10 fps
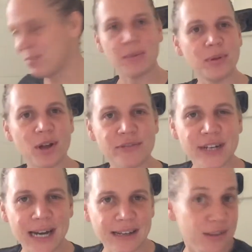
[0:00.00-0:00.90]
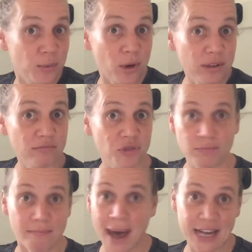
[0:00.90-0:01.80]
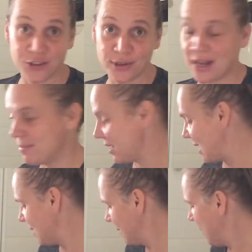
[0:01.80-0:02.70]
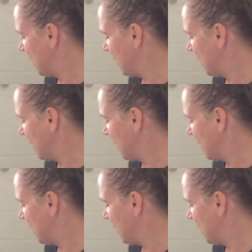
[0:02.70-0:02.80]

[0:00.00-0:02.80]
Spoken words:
People often ask, what mat should I buy?